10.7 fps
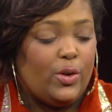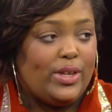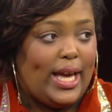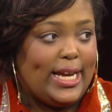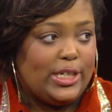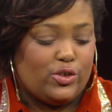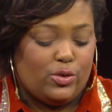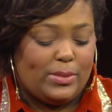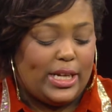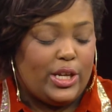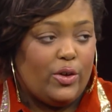the age group,
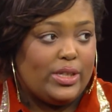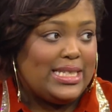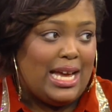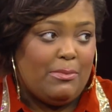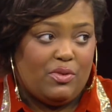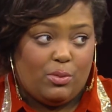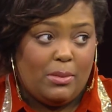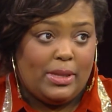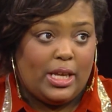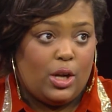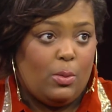they know the type of women
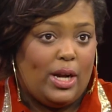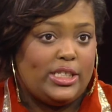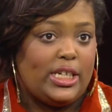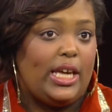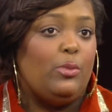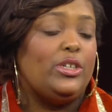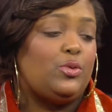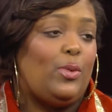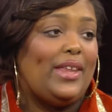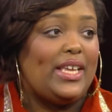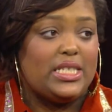that are watching and which
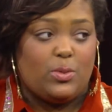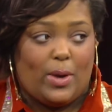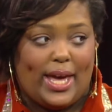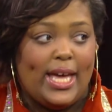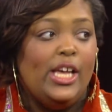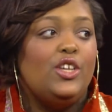way they sway.